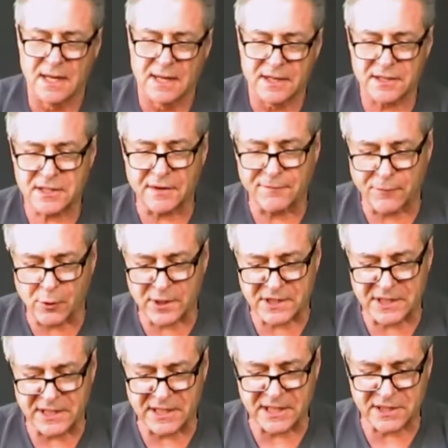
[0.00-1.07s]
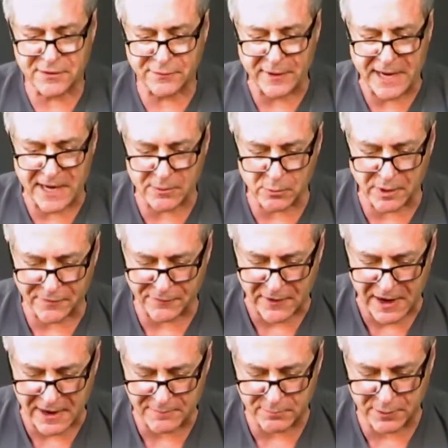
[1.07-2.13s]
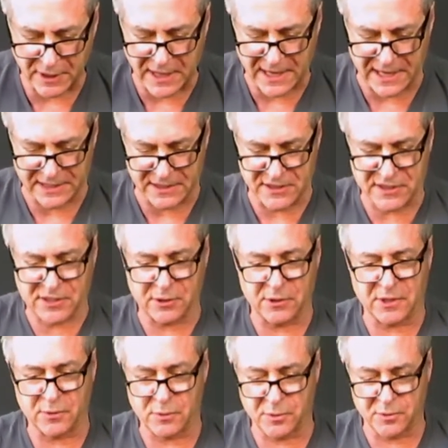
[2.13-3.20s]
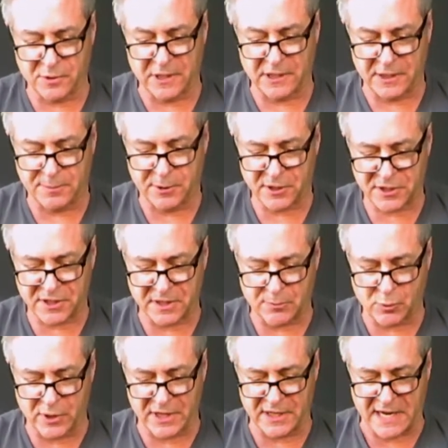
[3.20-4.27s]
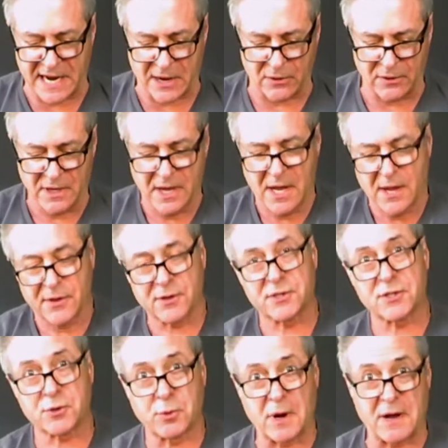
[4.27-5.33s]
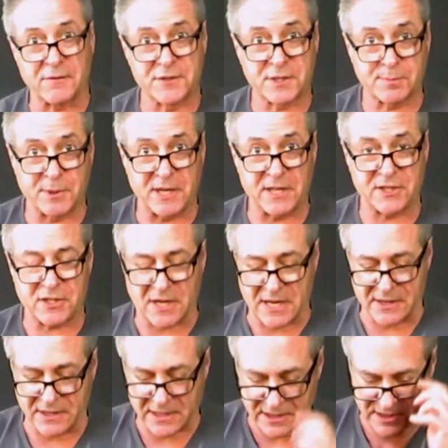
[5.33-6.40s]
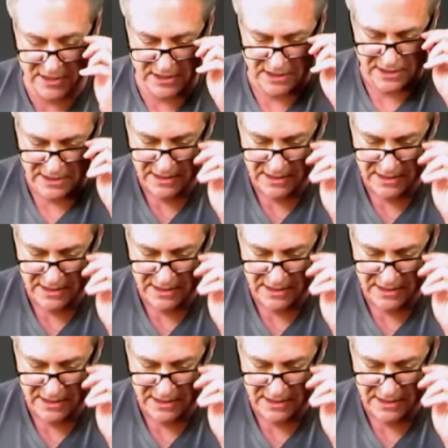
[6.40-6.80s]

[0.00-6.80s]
This is a 14-inch fan with 5 blades, so it will really push some wind out. There's 12 speeds on this.